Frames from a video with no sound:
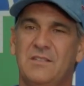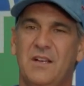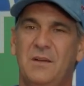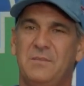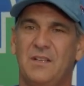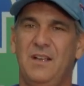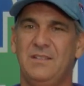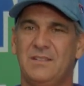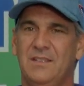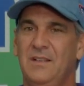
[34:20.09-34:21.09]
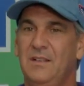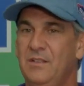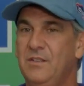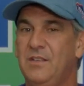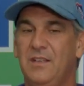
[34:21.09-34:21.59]
job sites,
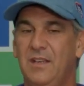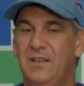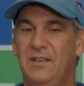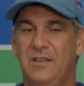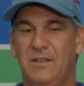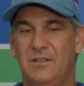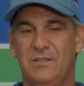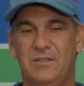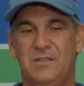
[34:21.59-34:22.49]
you can get into those.